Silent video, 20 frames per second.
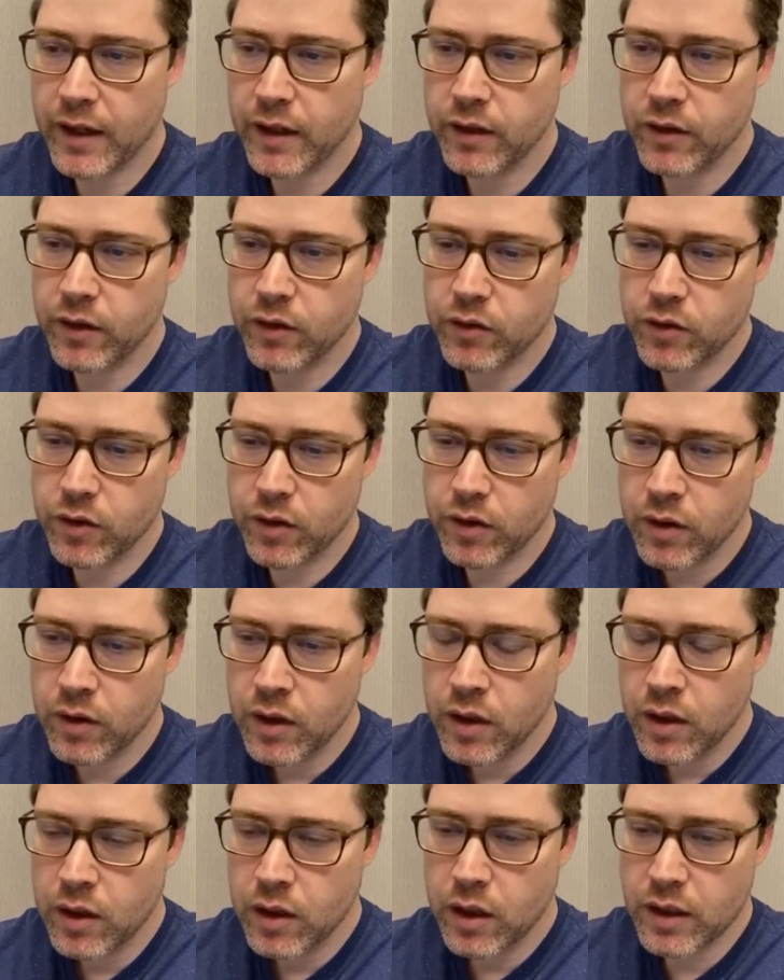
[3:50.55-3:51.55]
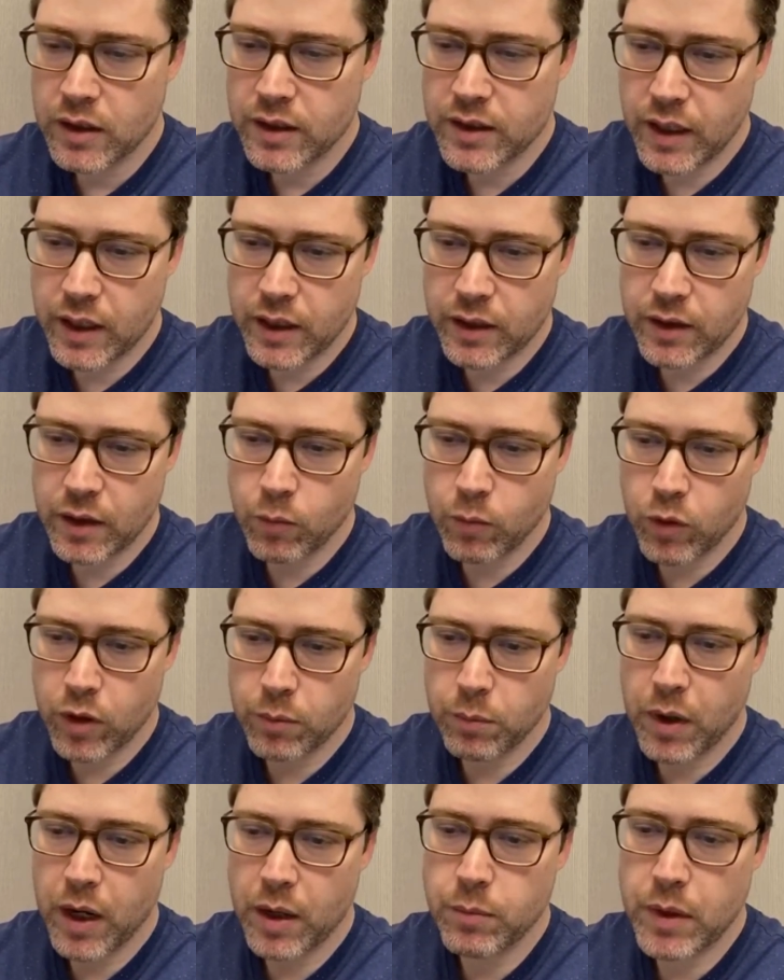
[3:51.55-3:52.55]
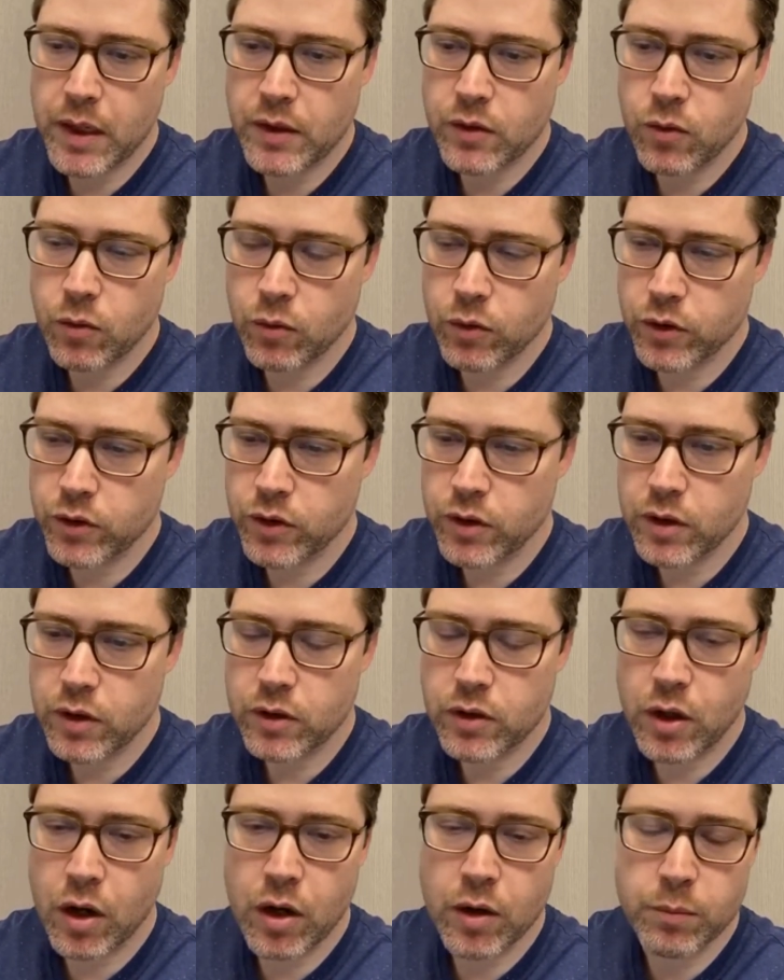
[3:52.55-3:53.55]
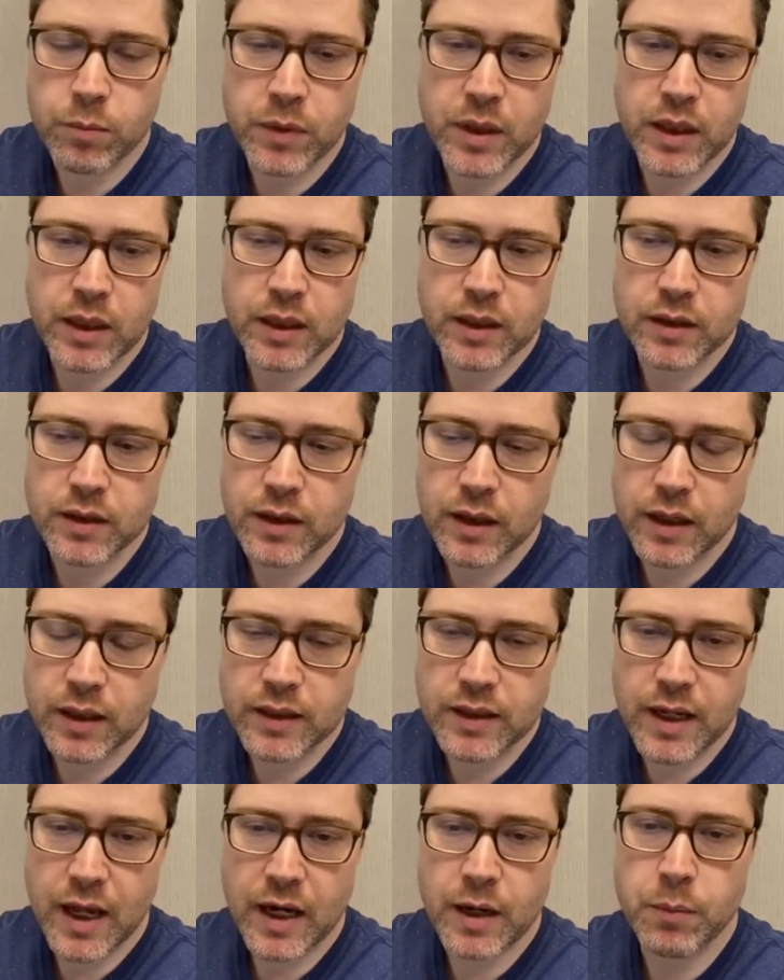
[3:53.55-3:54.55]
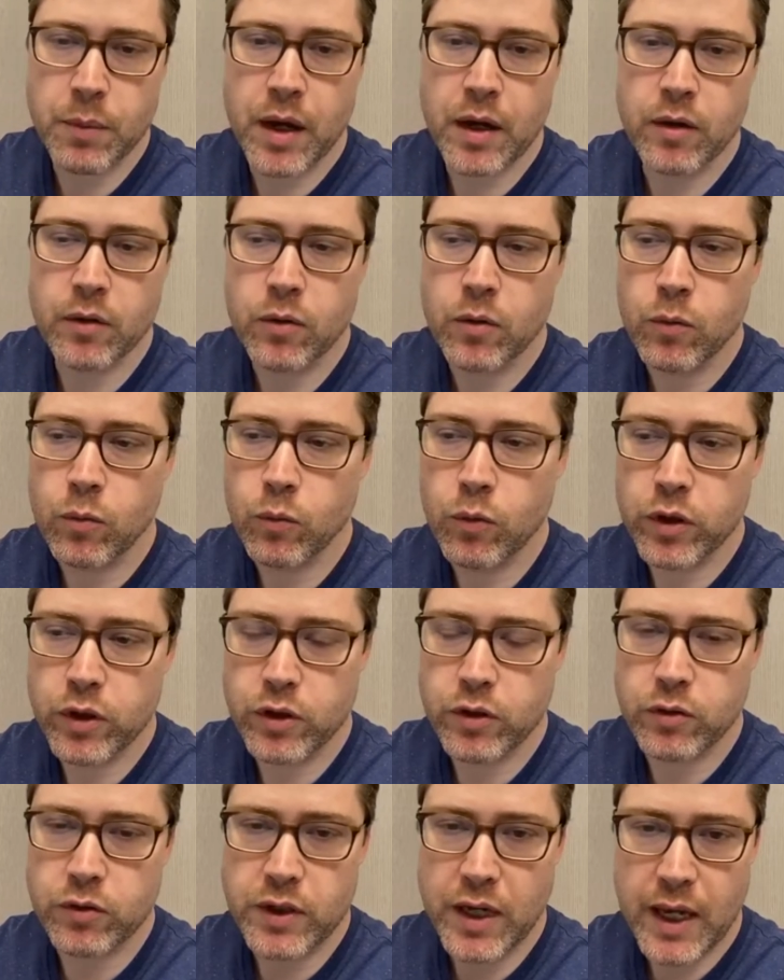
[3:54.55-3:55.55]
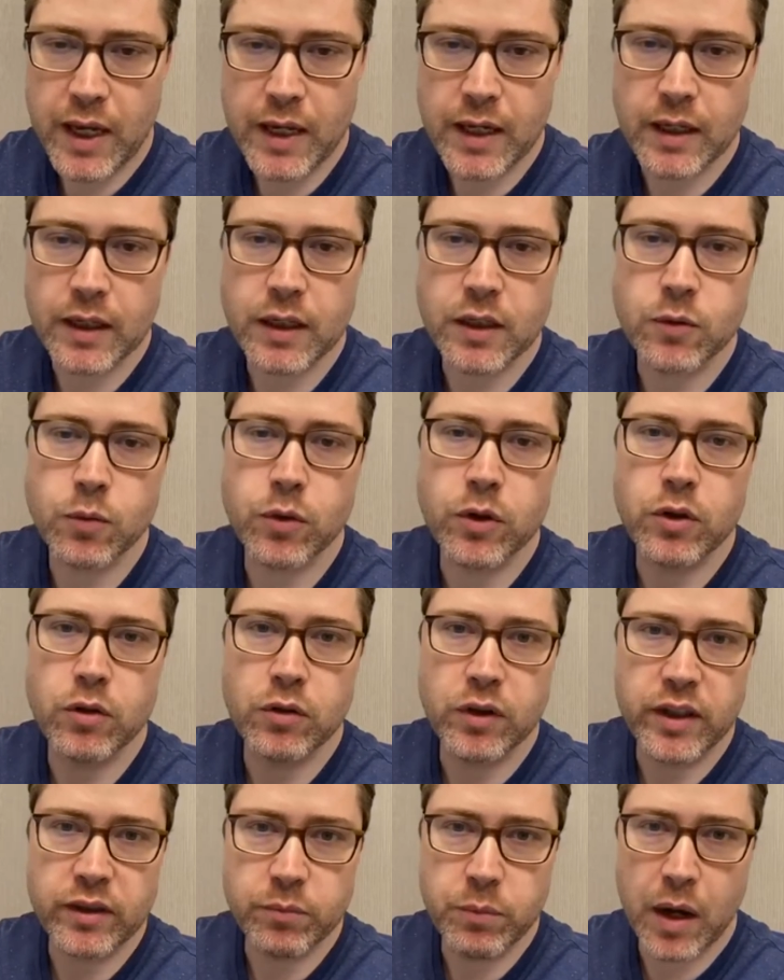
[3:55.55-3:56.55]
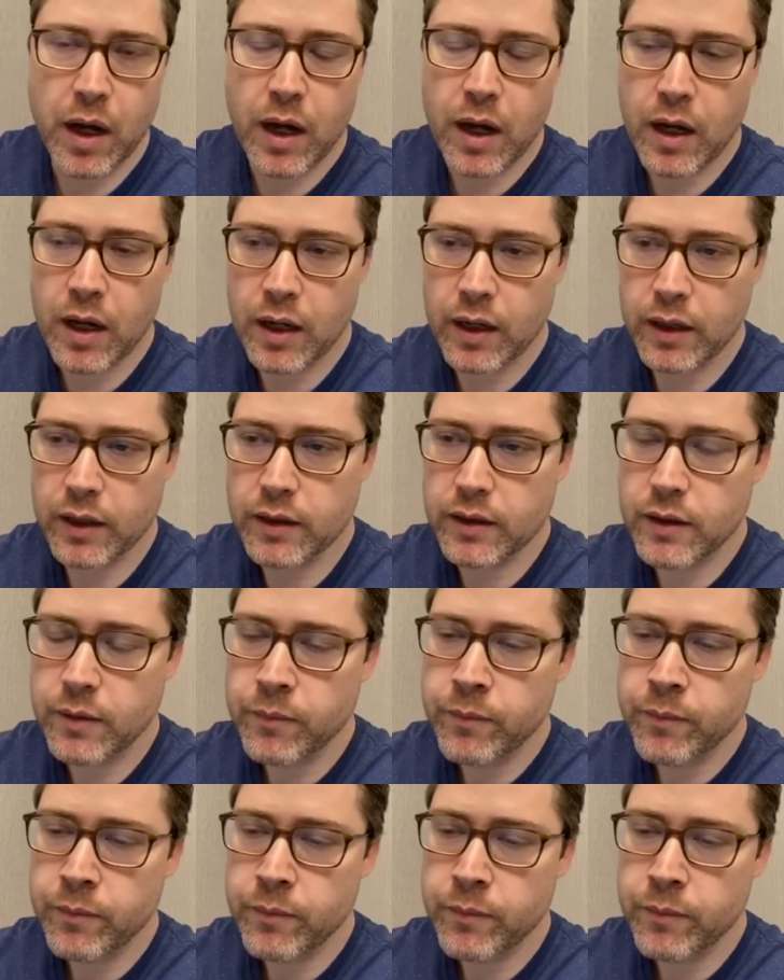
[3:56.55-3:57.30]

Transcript: And there's a saying that one of my mentors taught me is, it's not about what you take, it's what you leave behind.